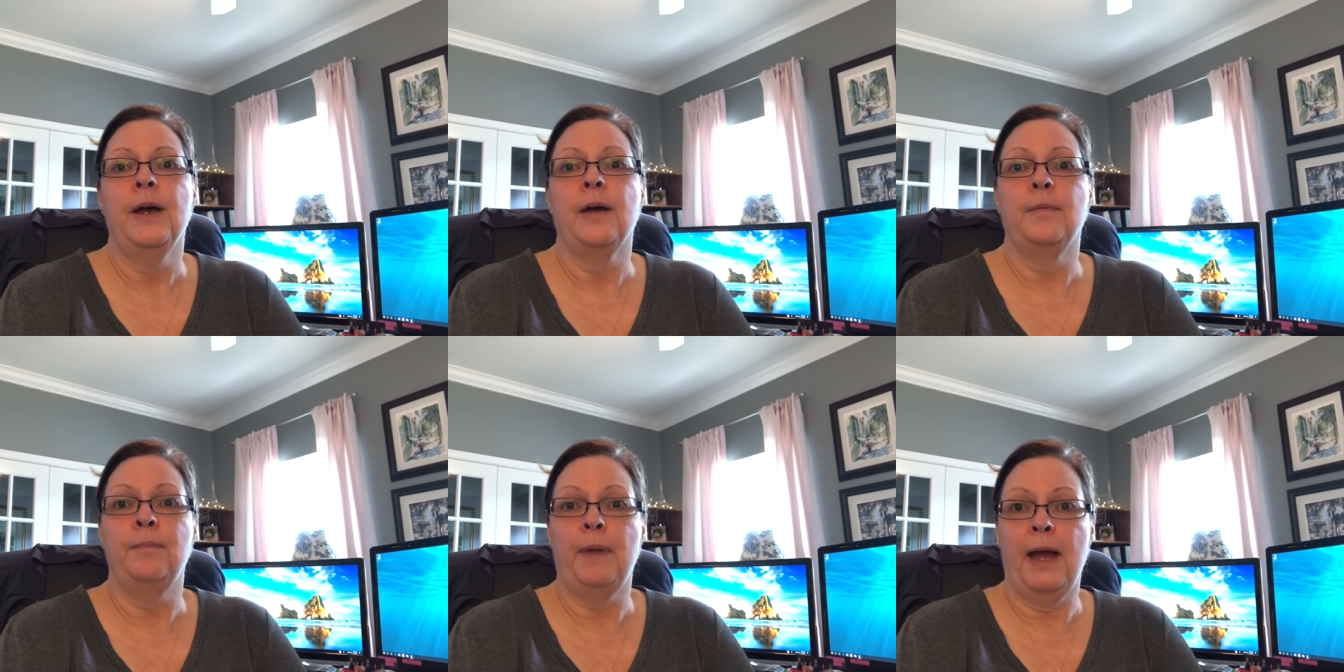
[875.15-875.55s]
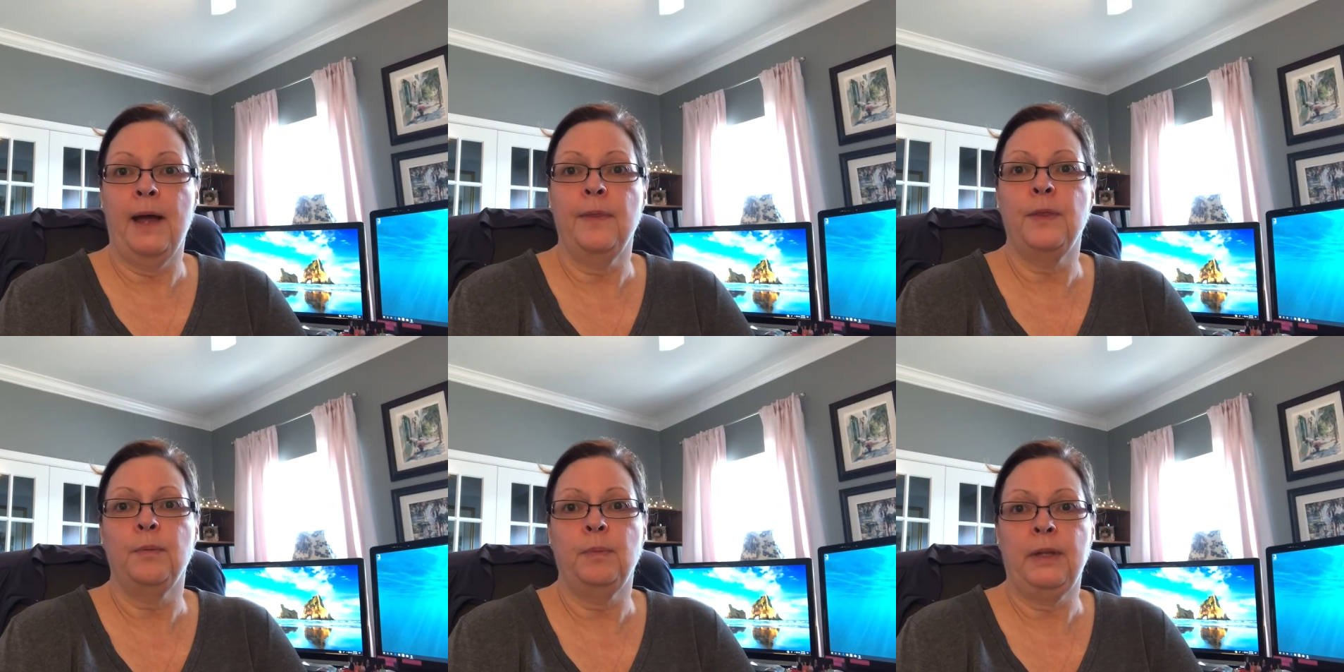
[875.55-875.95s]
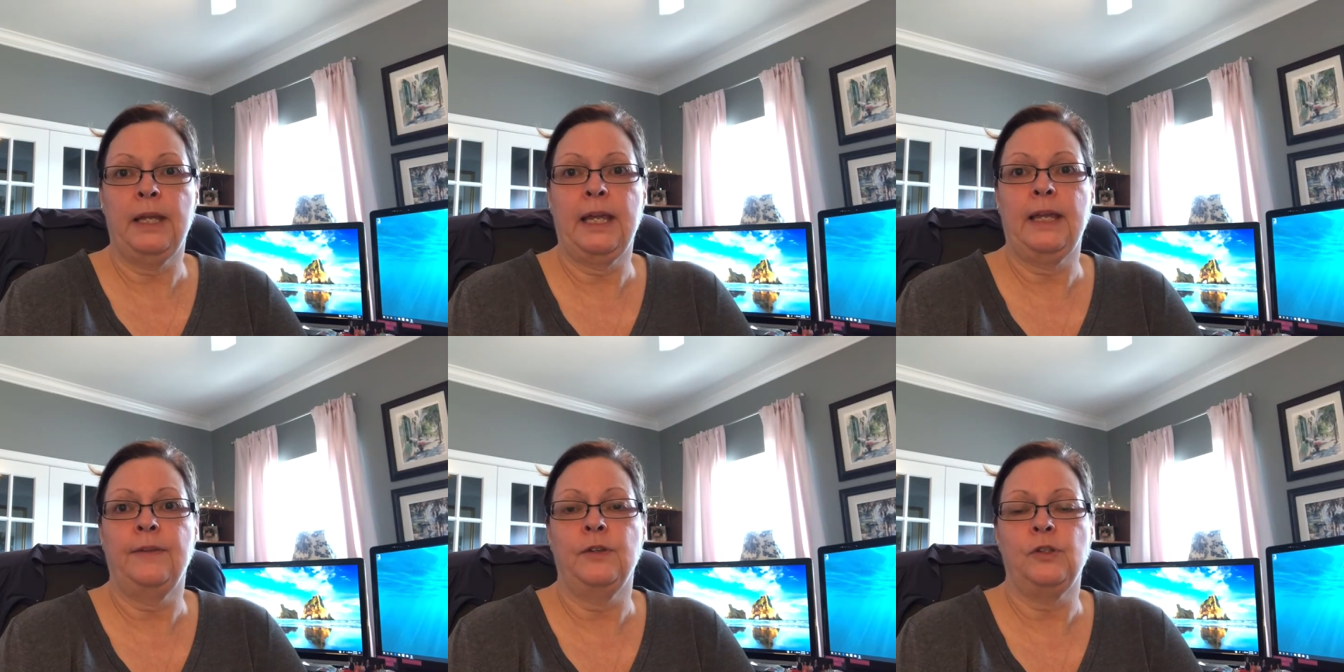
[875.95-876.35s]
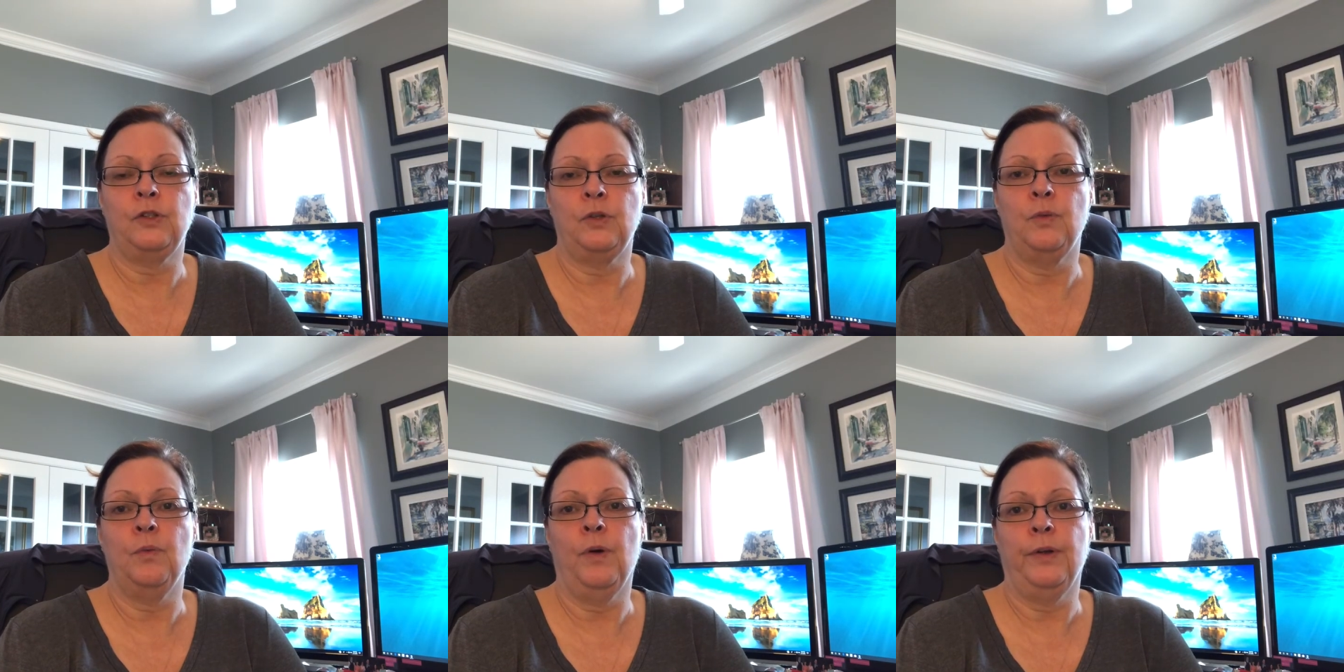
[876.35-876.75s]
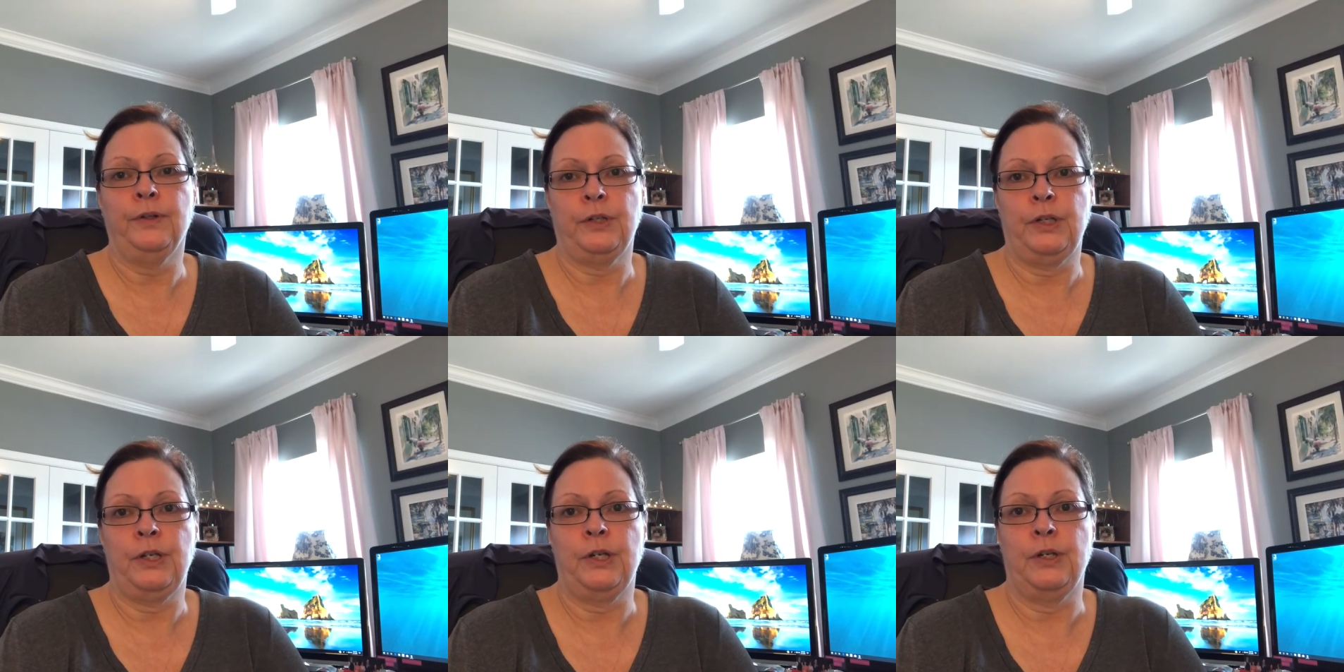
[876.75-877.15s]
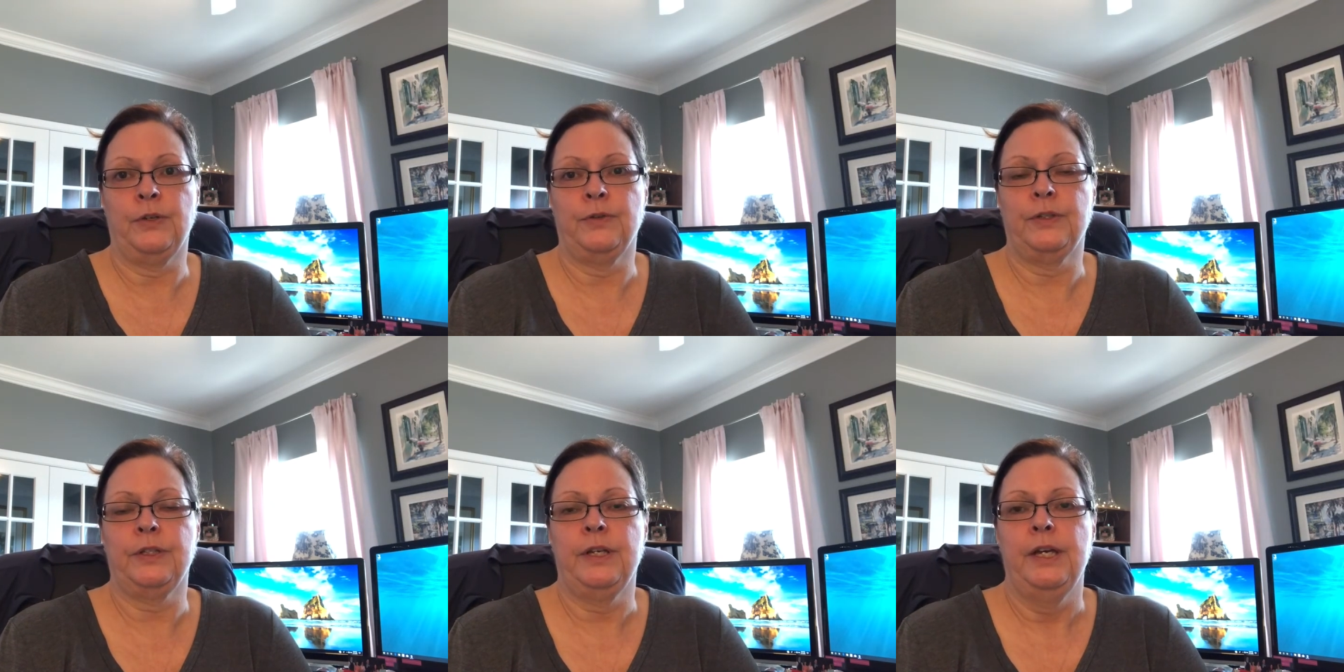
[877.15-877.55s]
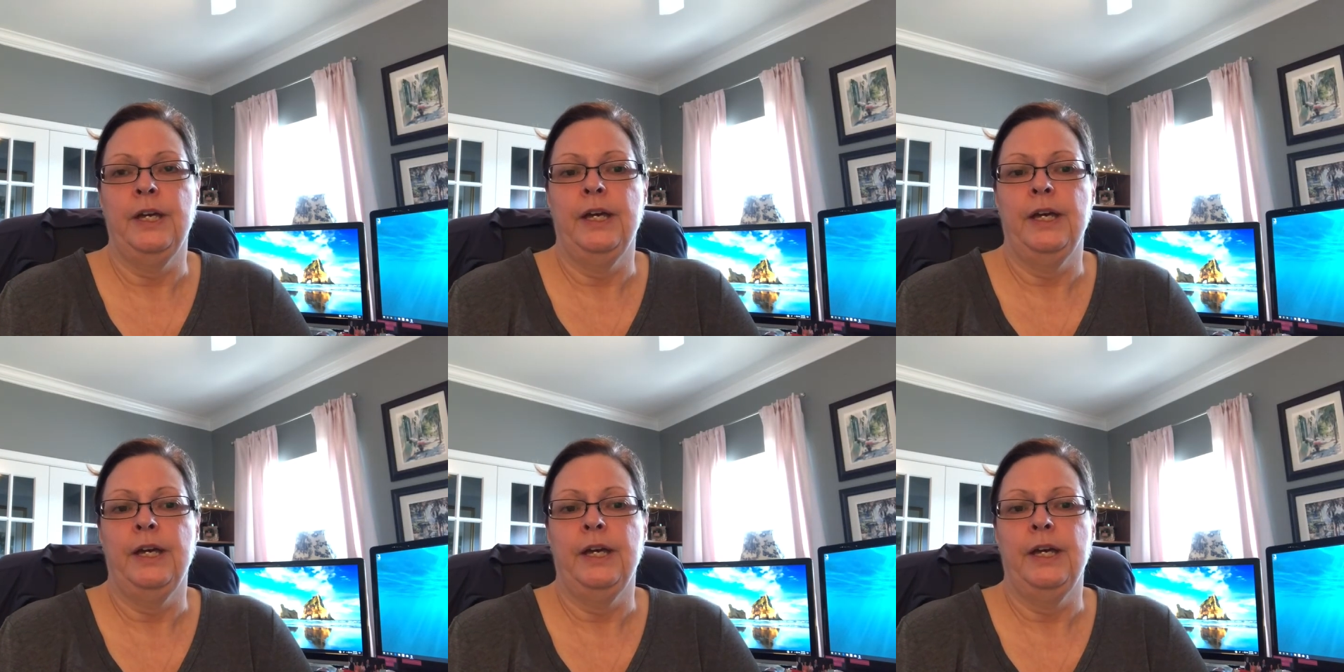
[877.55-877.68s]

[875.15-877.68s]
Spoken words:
about the plan that you want to use.